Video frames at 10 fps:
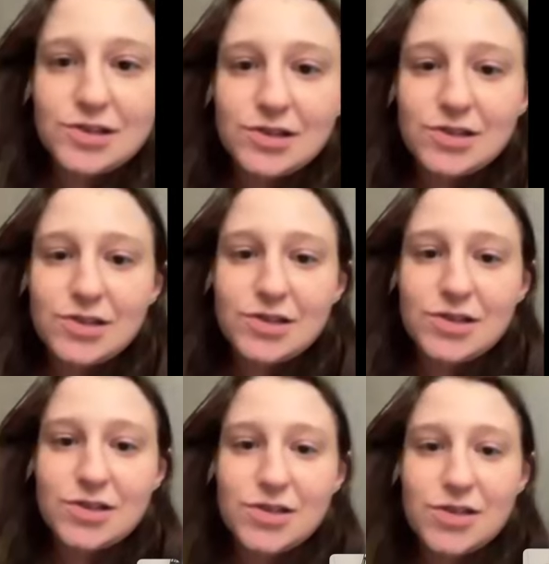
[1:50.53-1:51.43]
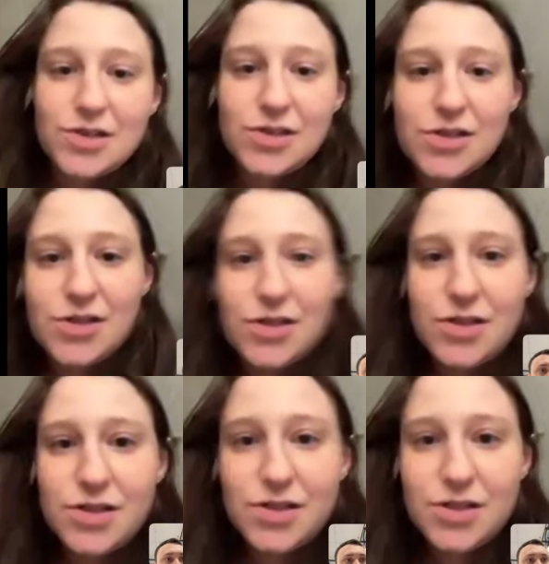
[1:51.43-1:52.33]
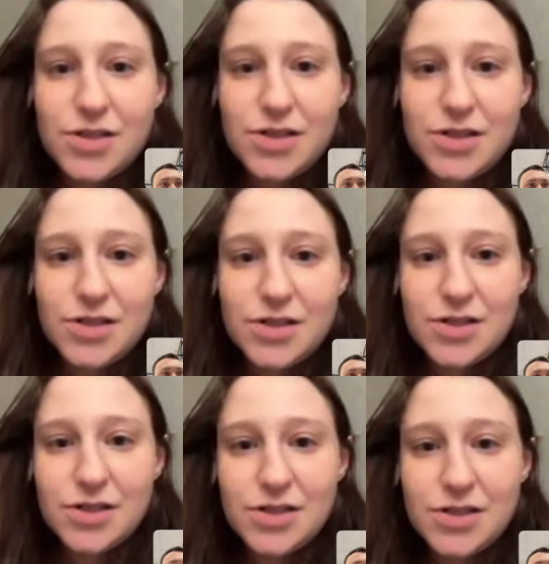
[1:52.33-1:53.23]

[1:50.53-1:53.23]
Nobody speaks.